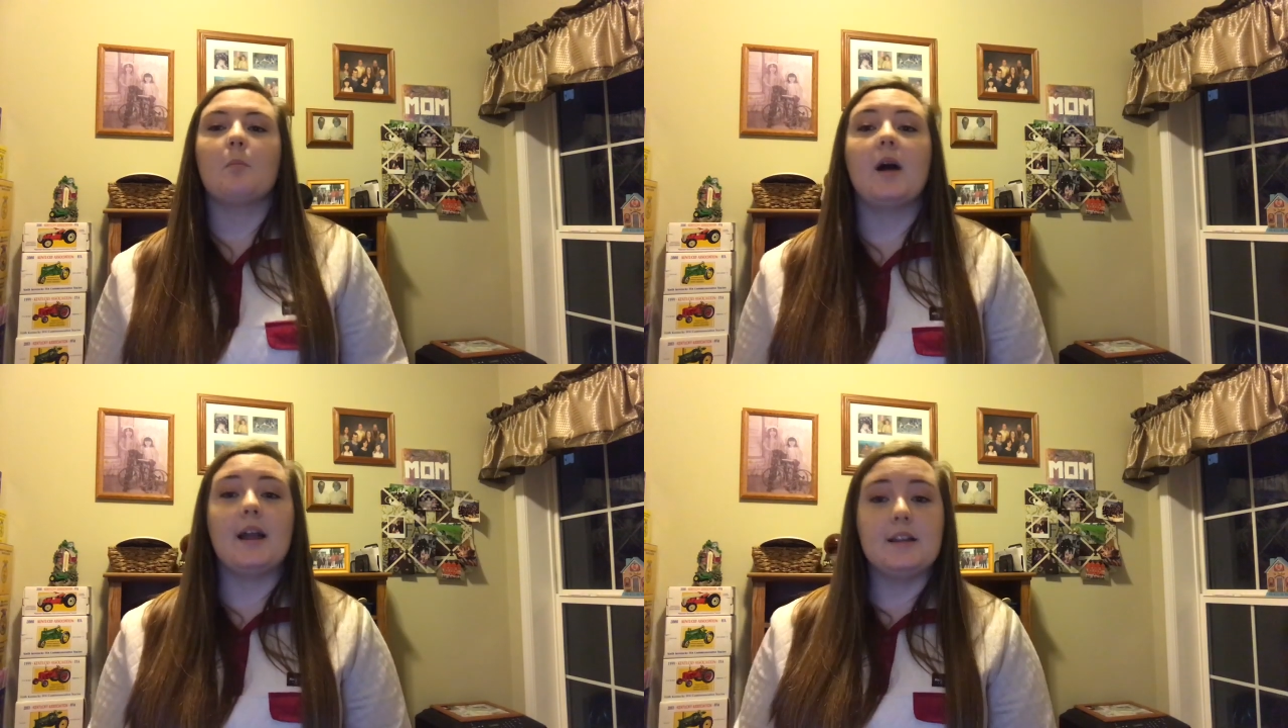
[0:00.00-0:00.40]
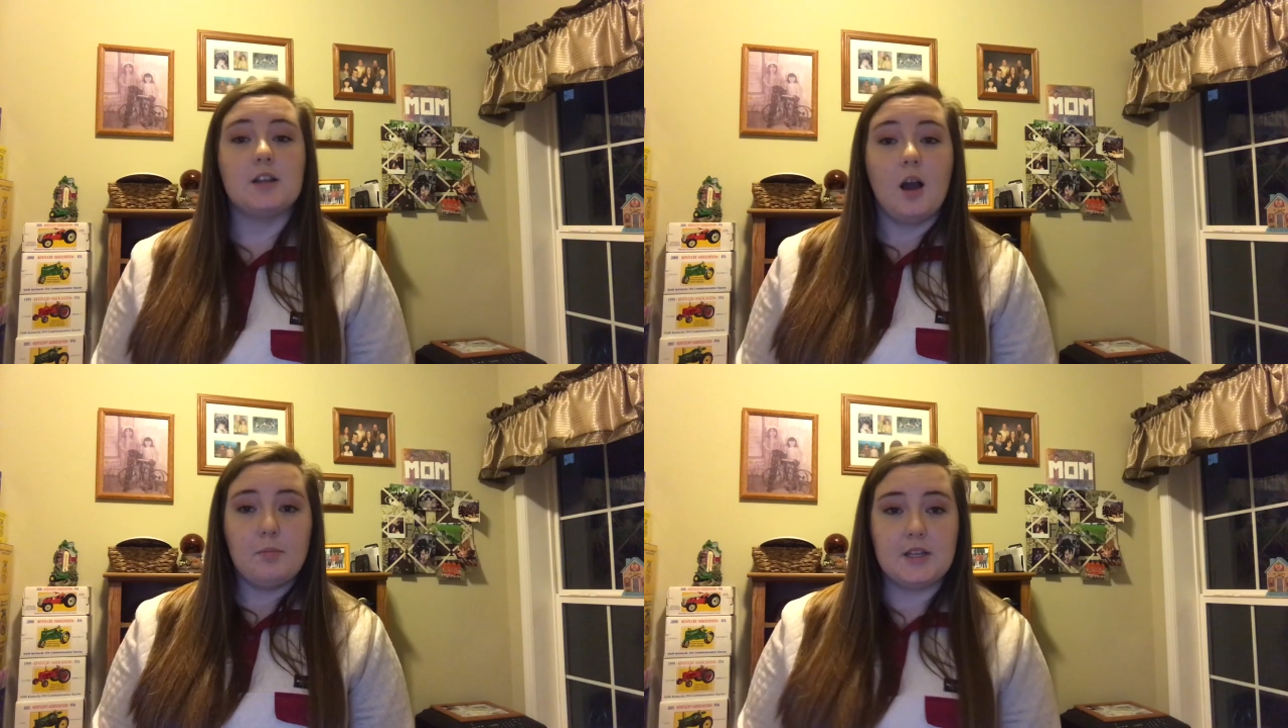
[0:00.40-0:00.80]
By
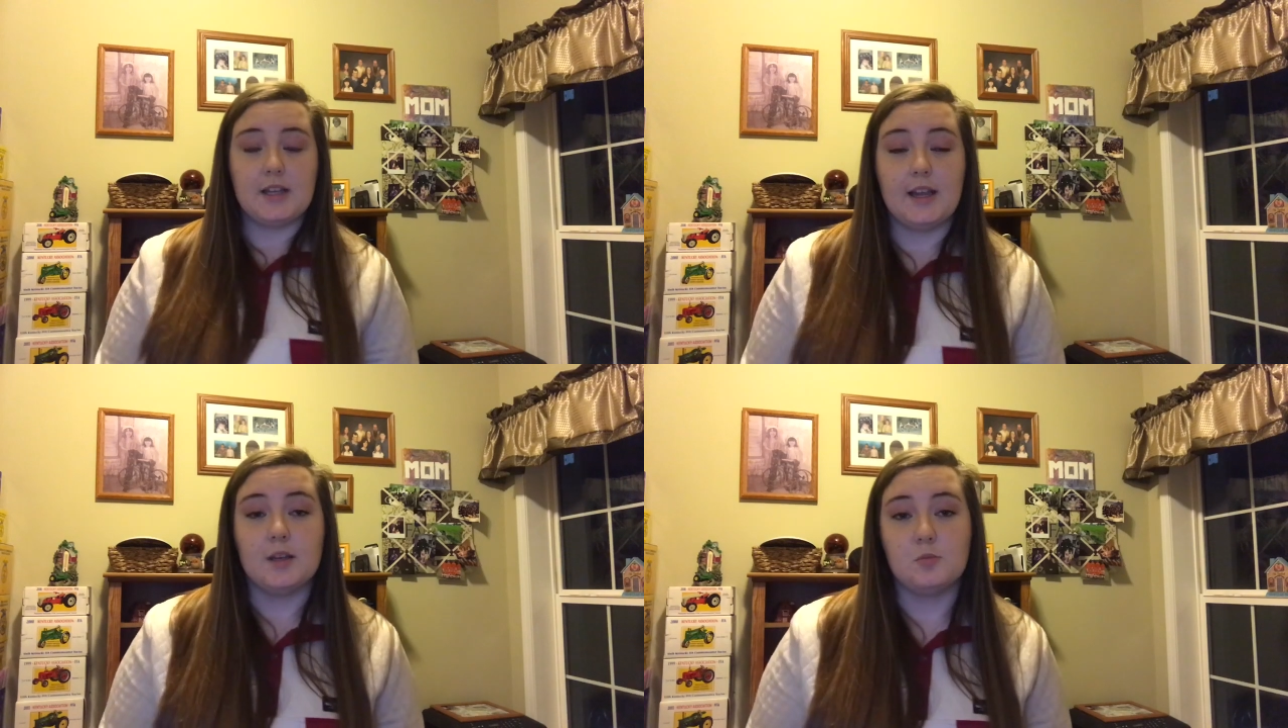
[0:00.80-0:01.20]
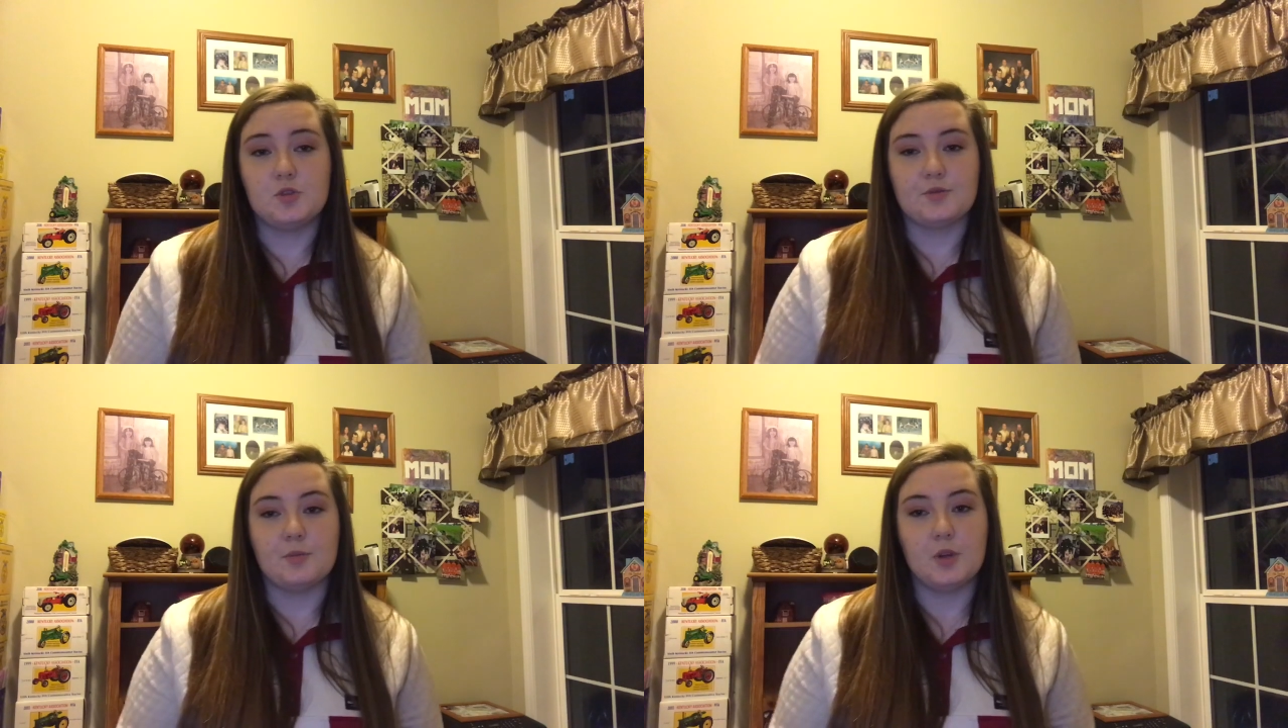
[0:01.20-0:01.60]
adopting
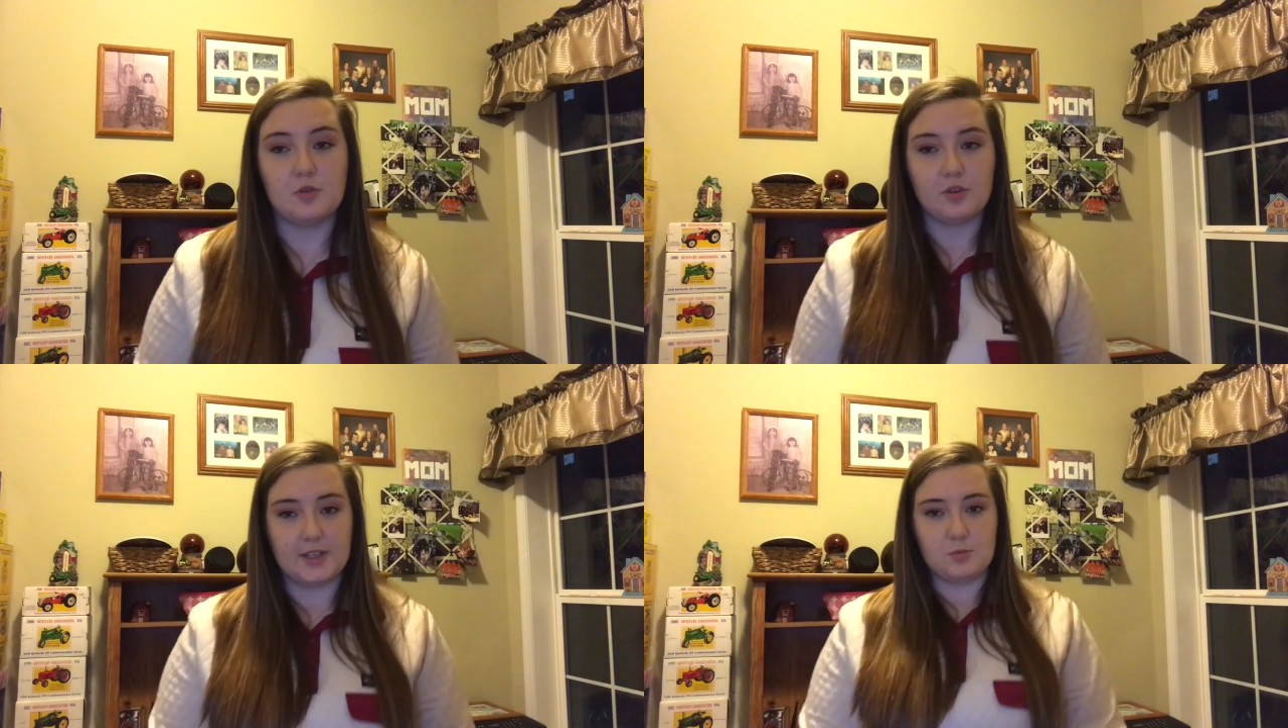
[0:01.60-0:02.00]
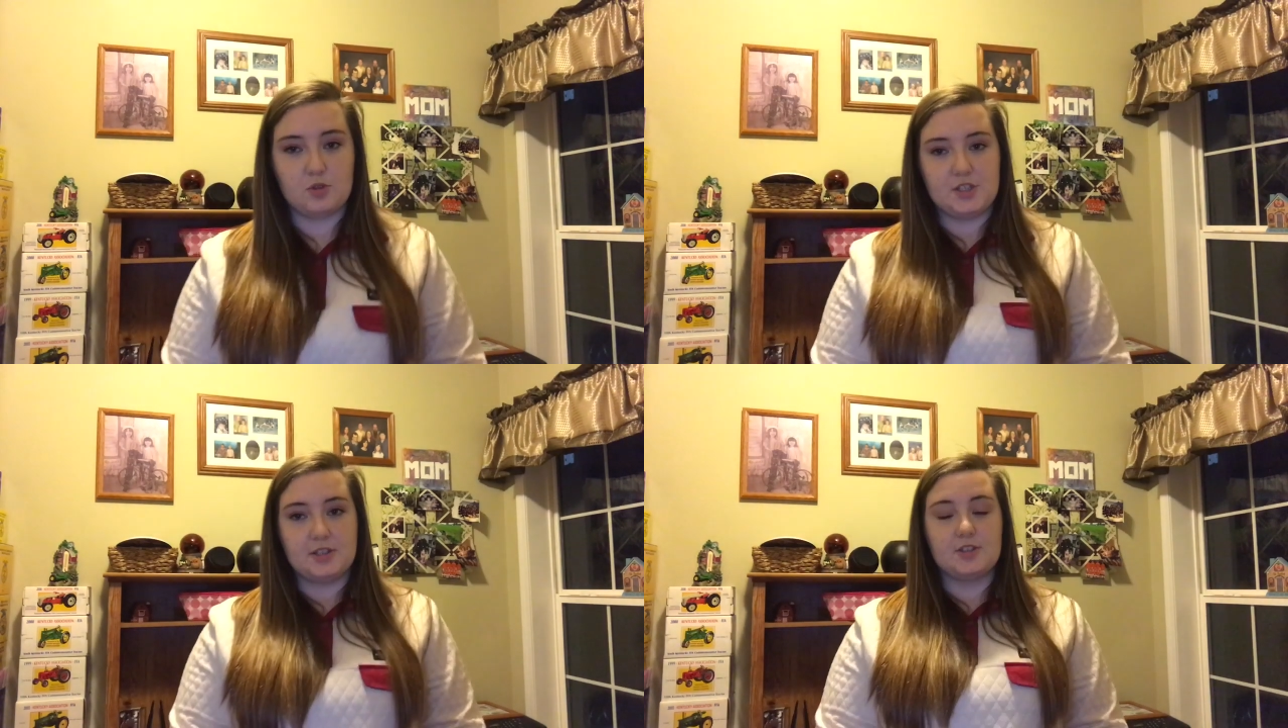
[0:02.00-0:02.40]
animals from local
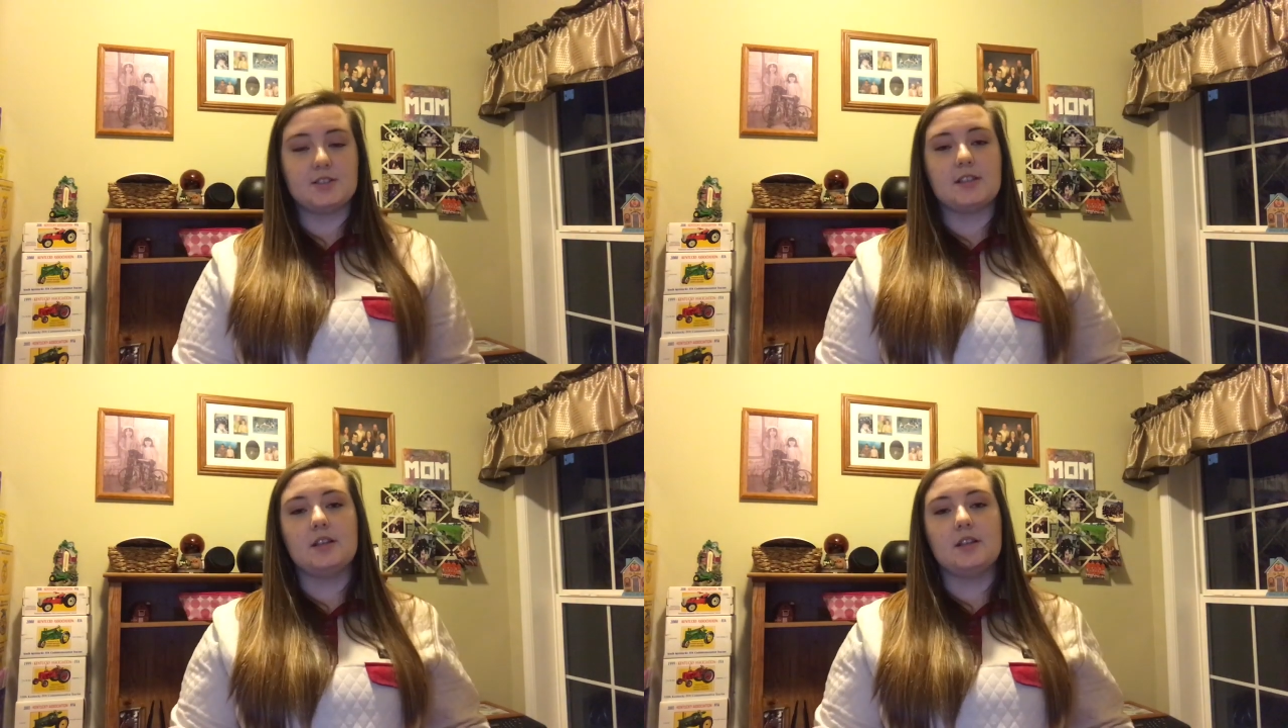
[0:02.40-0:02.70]
animal shelters